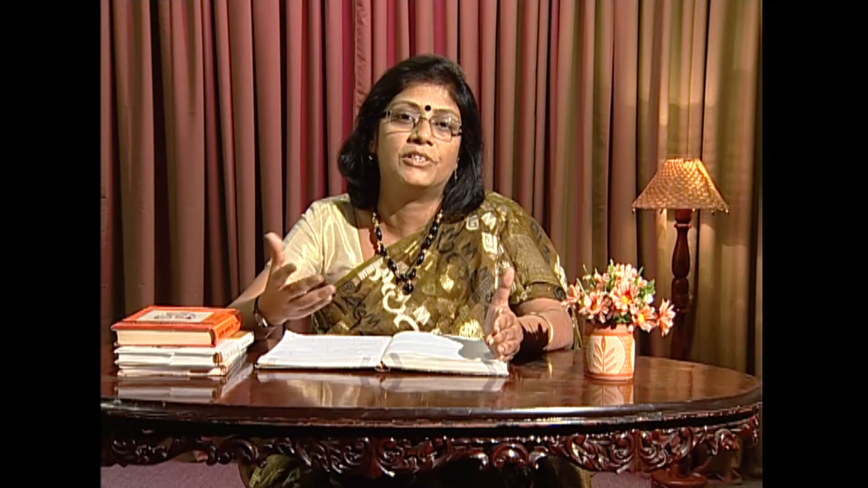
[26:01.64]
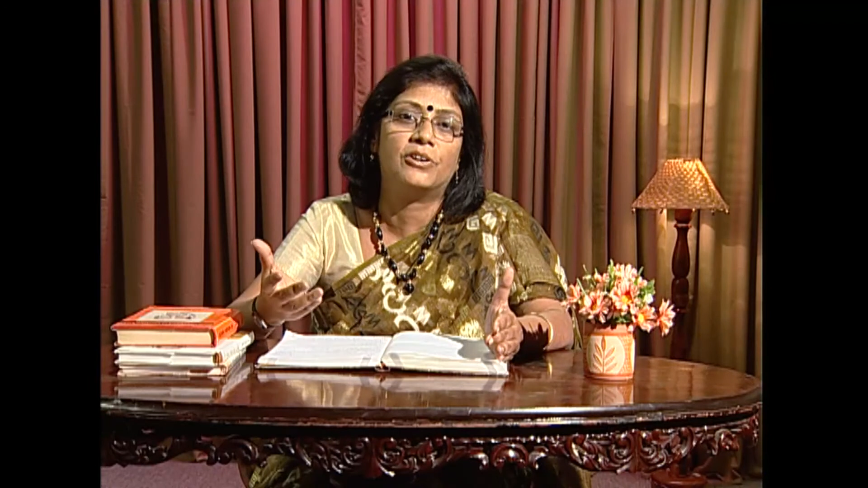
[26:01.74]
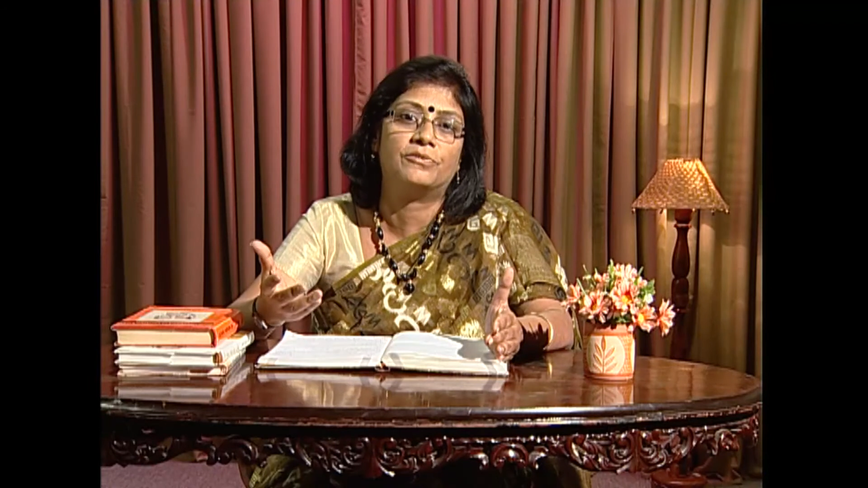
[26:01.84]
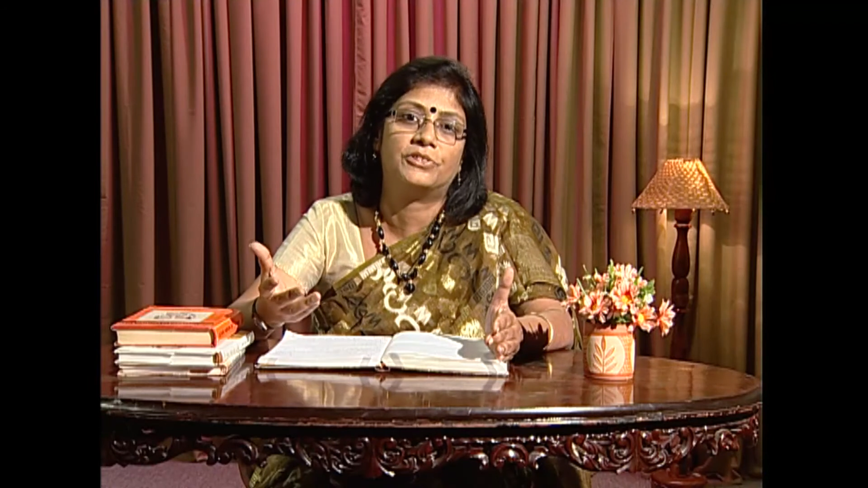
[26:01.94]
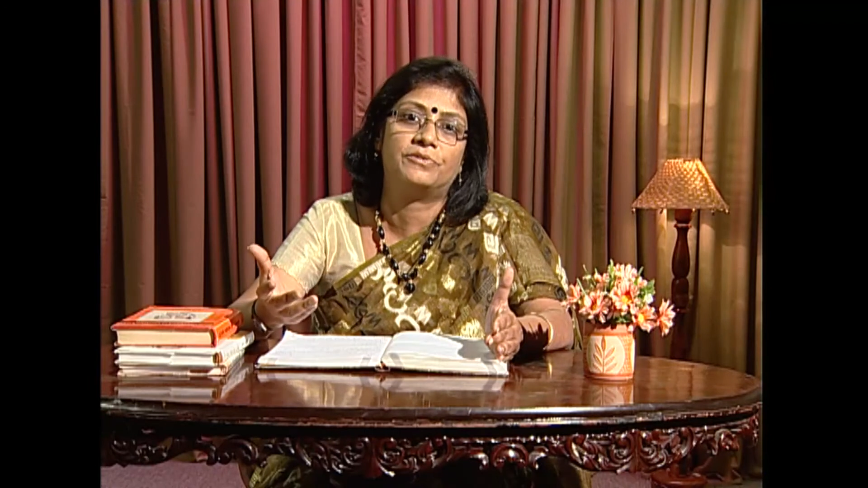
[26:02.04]

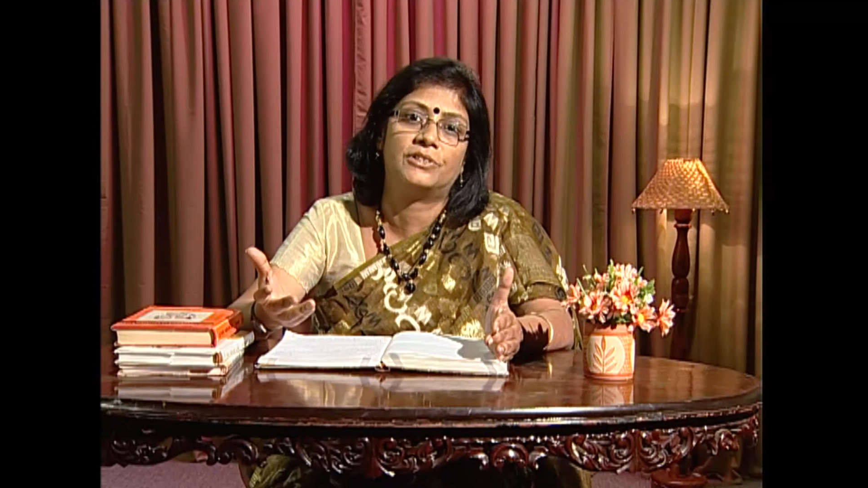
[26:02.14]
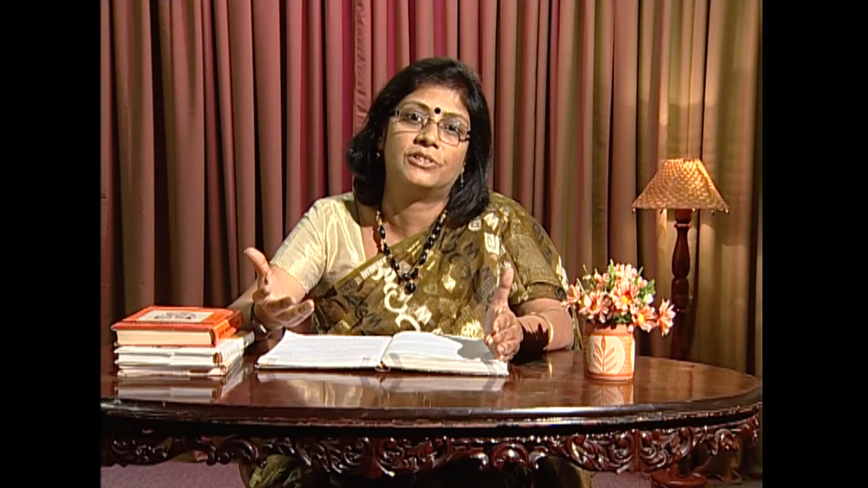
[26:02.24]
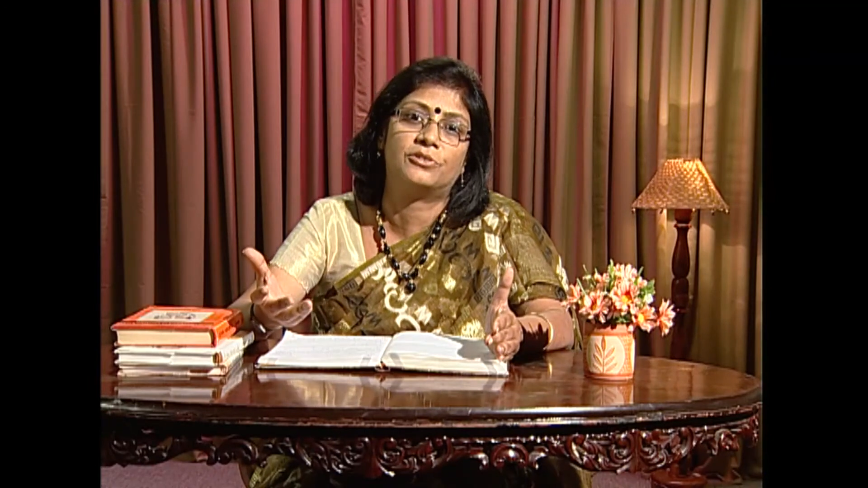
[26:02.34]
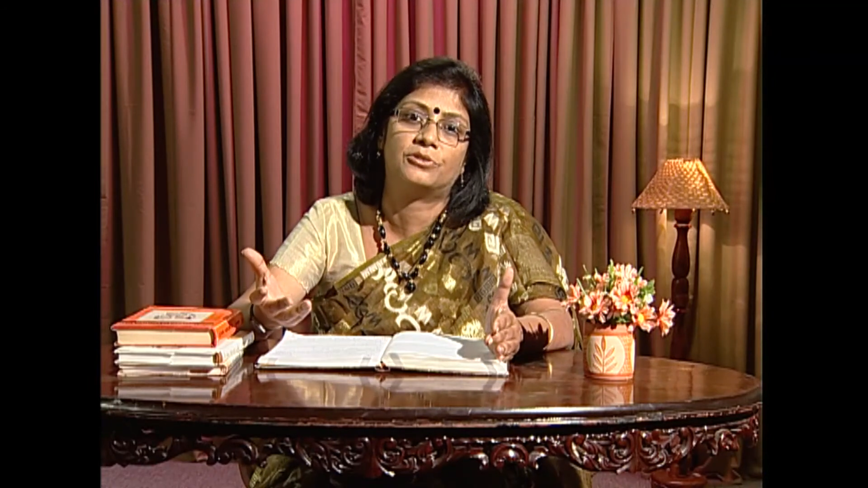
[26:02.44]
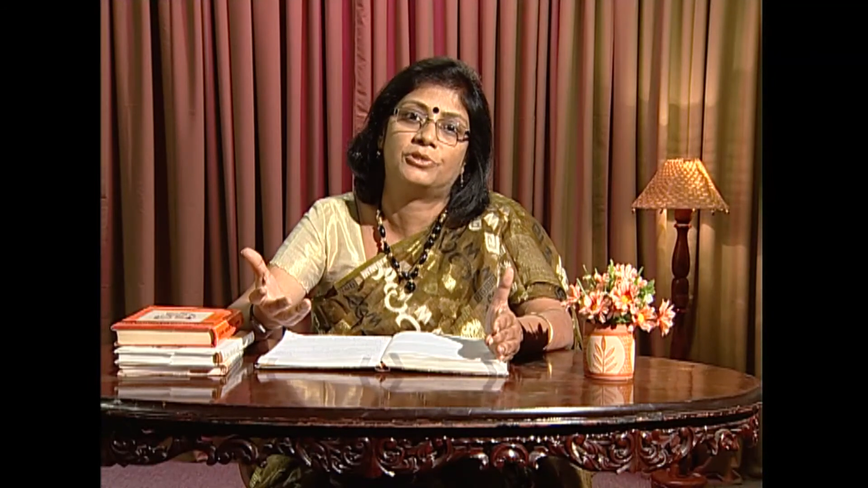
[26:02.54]
of
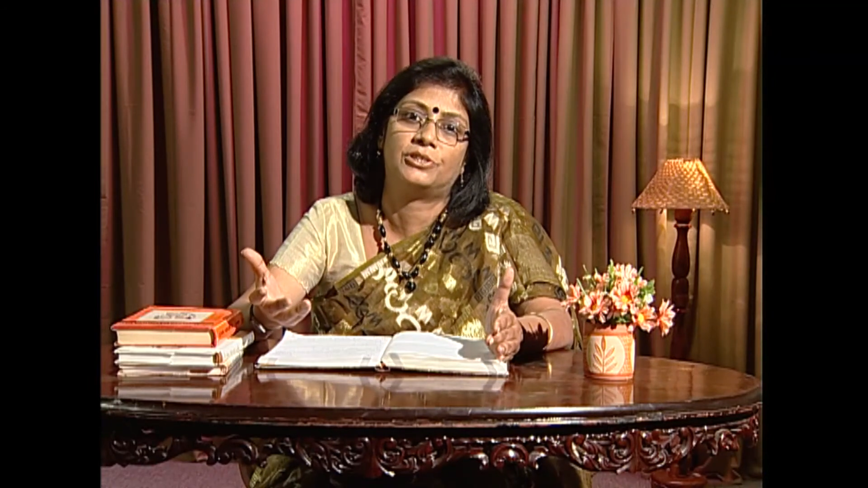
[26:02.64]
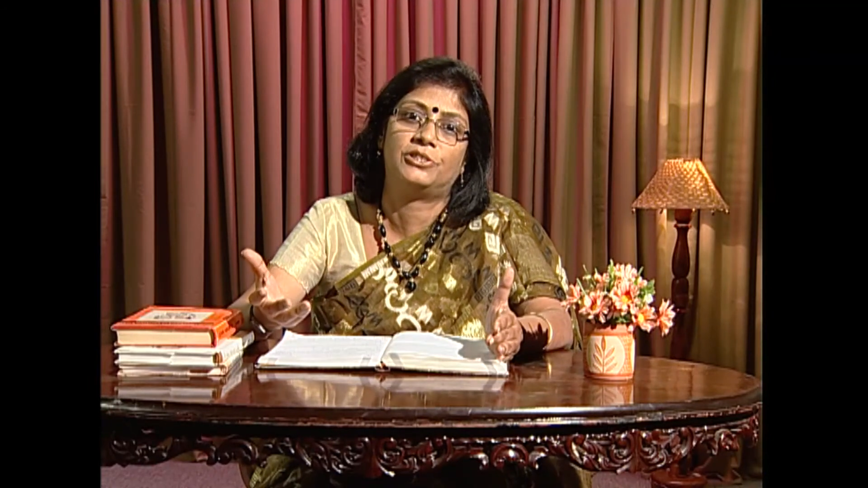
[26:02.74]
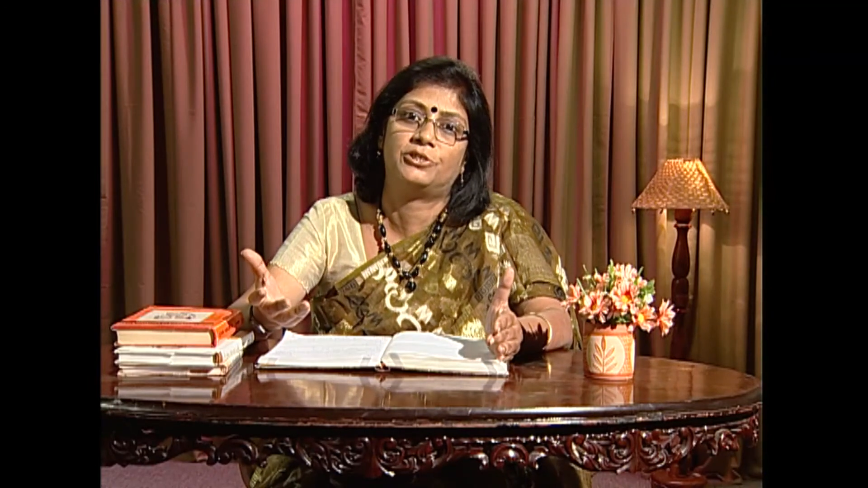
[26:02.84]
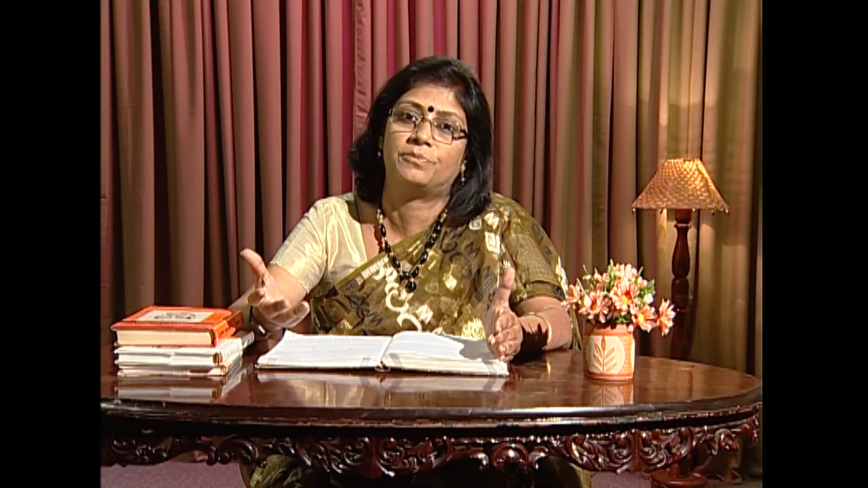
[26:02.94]
different socialist